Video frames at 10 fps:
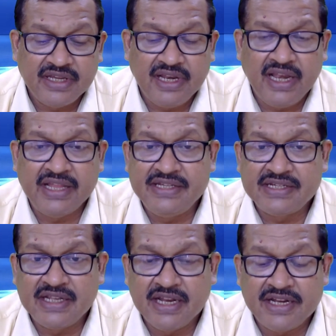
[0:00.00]

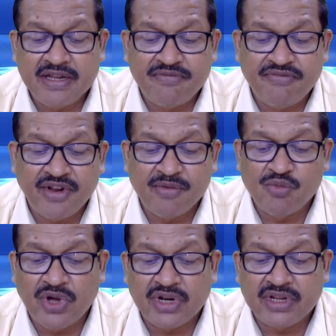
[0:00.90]
legislative
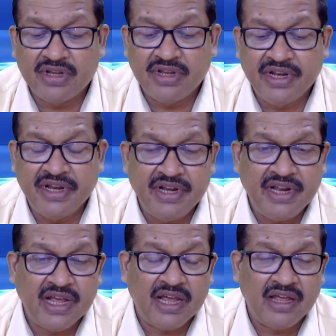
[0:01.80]
framework in
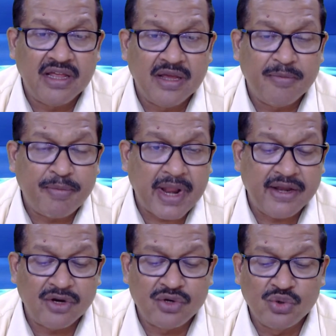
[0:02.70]
India
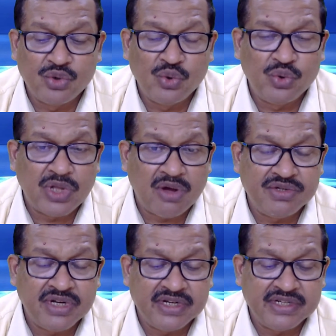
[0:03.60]
prior to
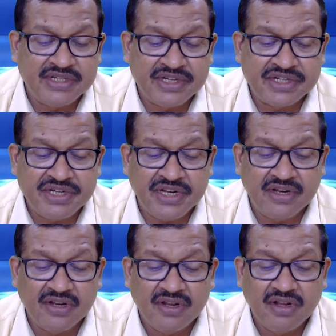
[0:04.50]
2016.